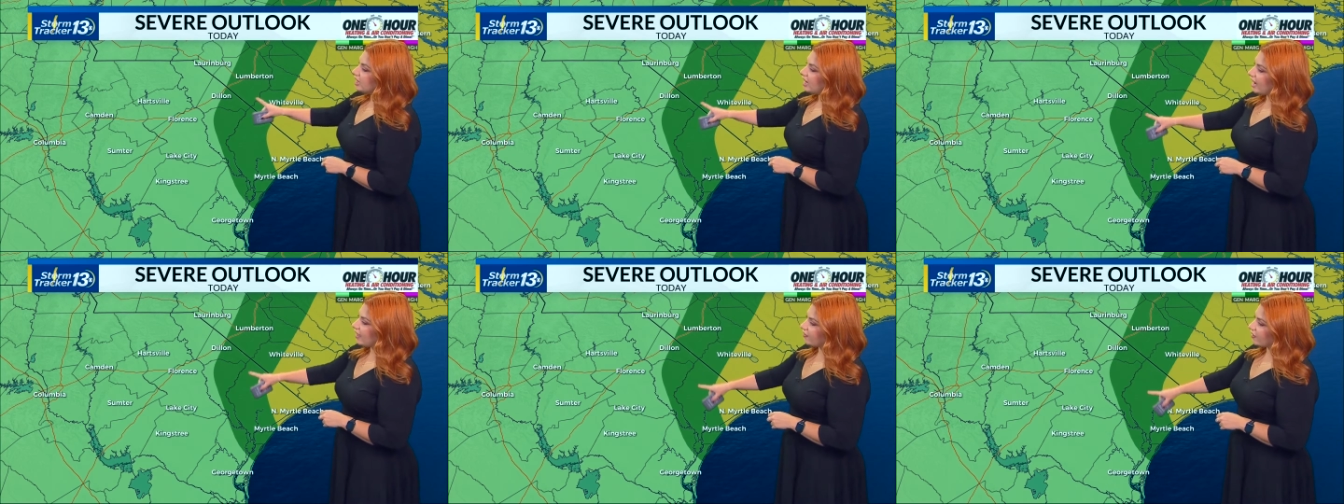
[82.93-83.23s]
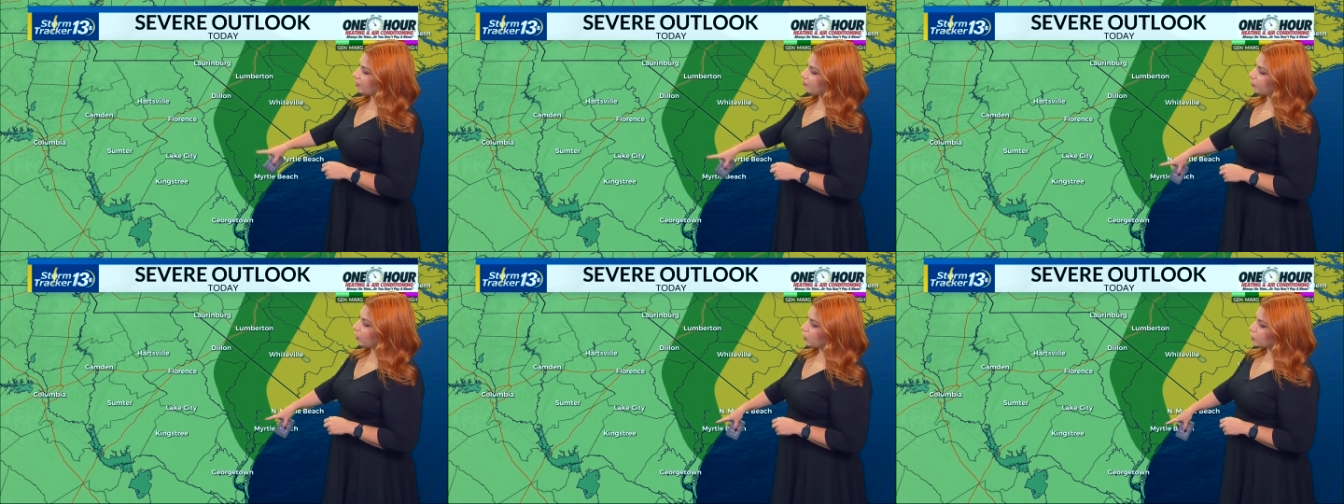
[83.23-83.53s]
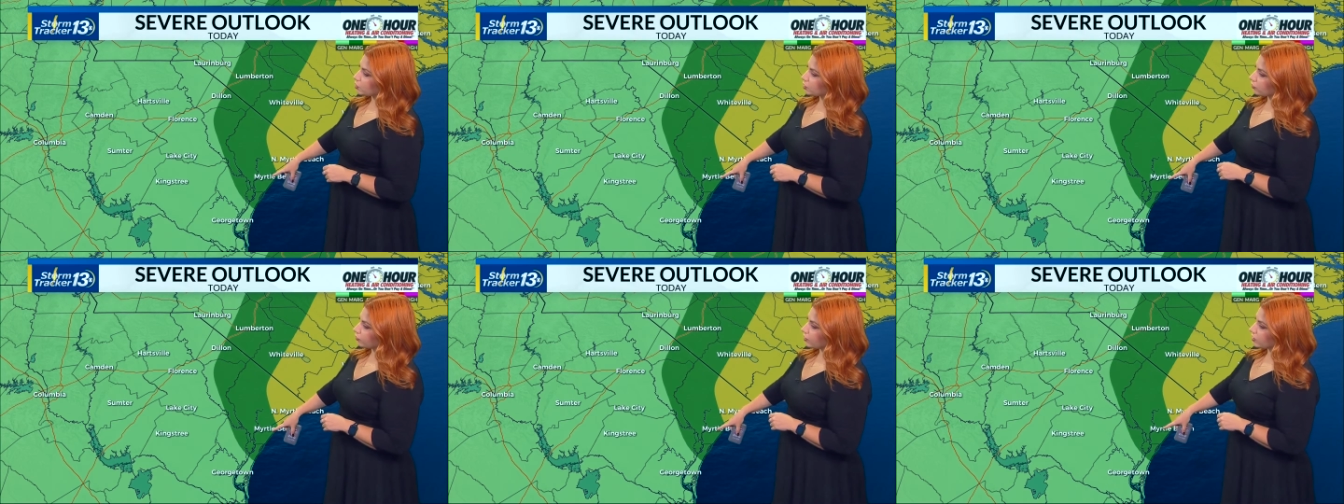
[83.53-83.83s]
and that
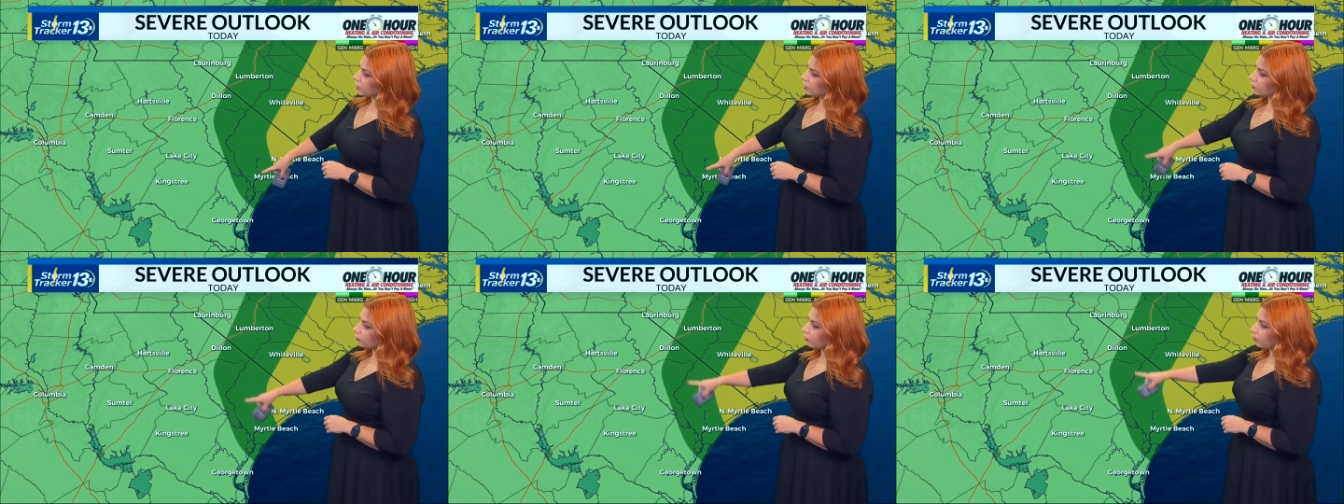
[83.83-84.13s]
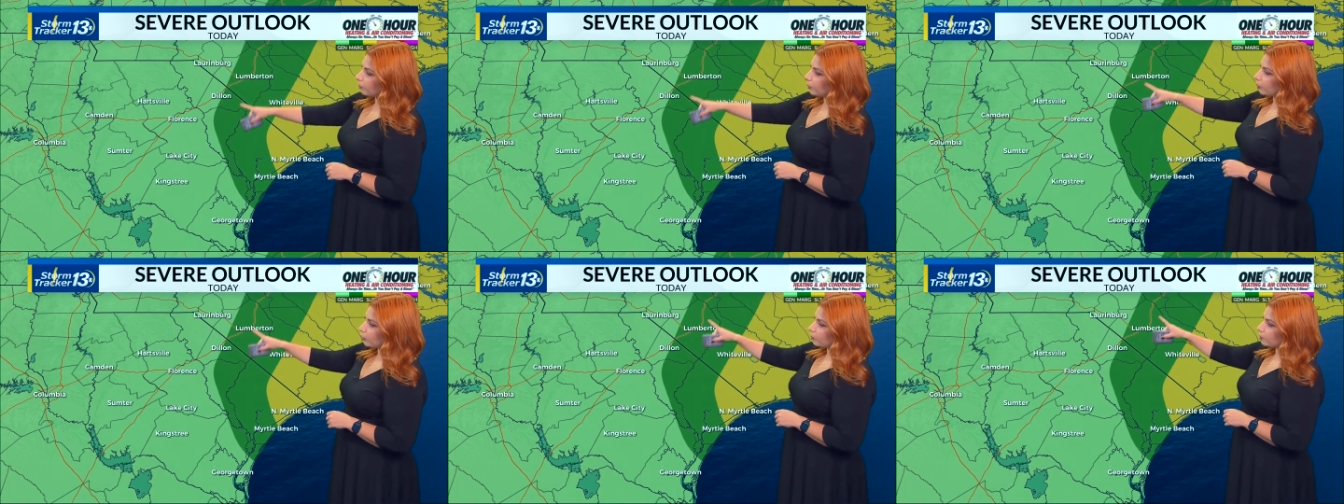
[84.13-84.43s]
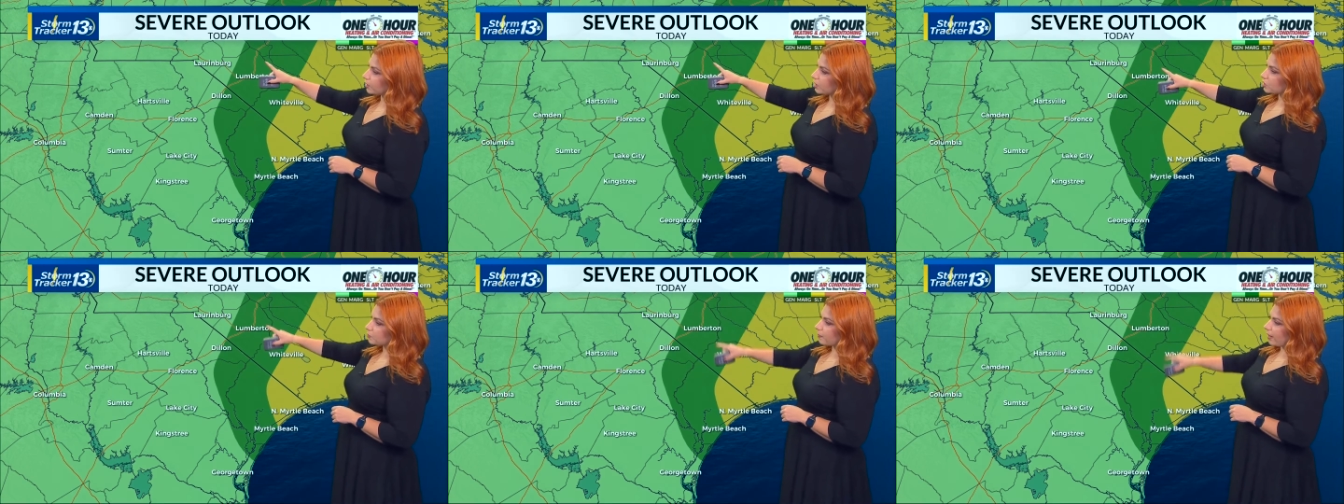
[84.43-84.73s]
marginal risk is from Myrtle
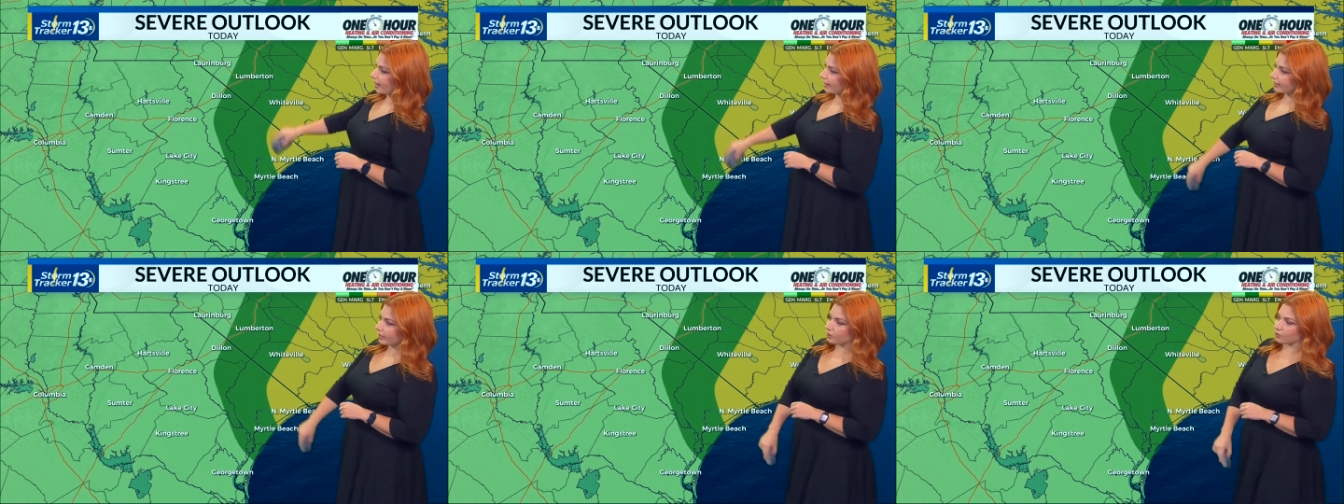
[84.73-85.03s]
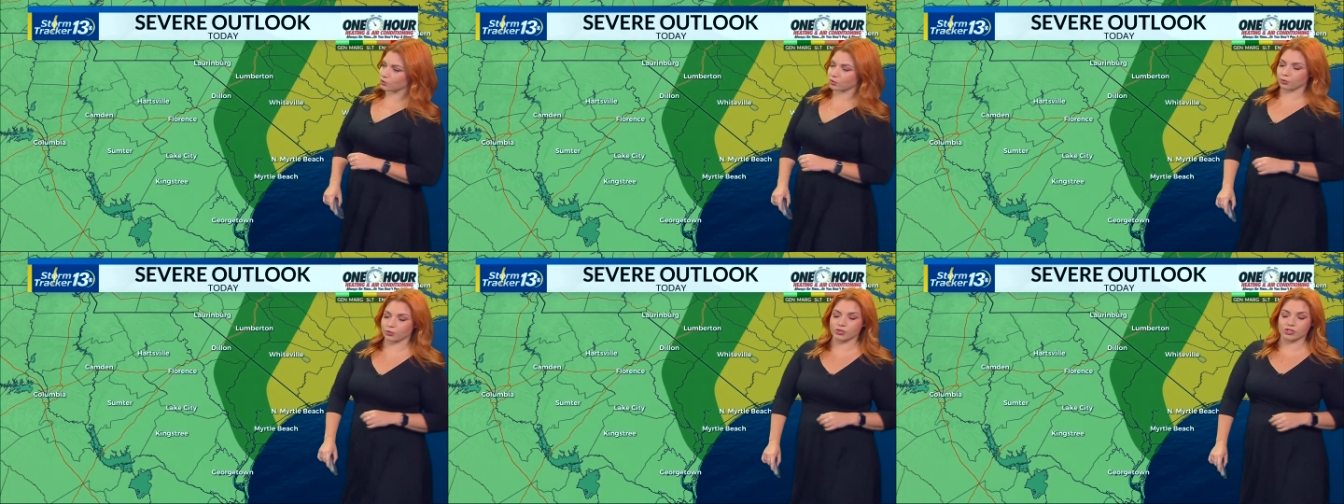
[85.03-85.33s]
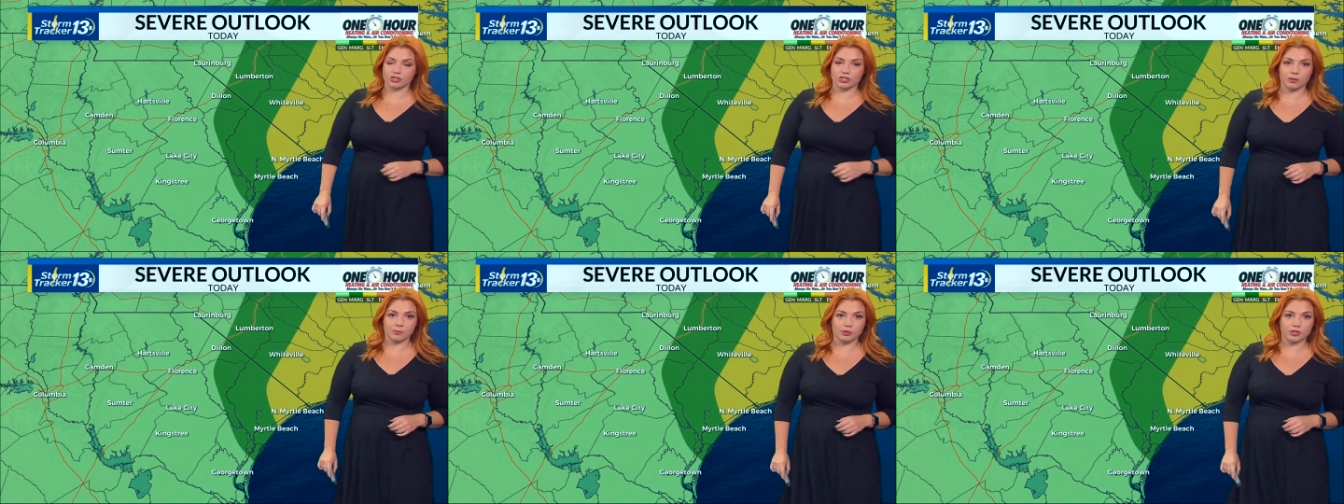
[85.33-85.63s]
Beach back out
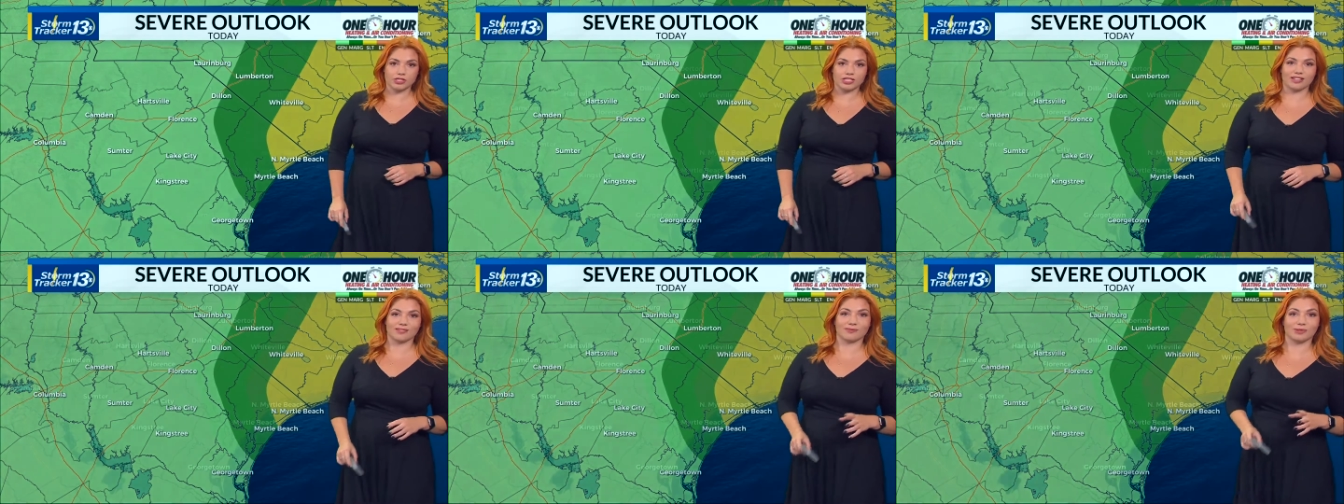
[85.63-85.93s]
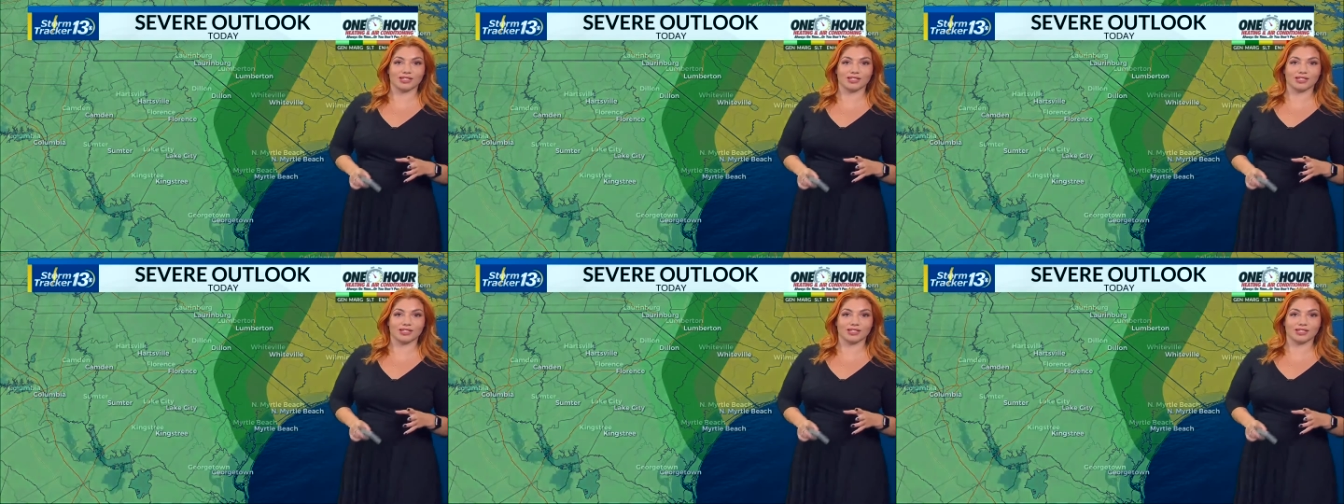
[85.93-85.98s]
towards Lumberton.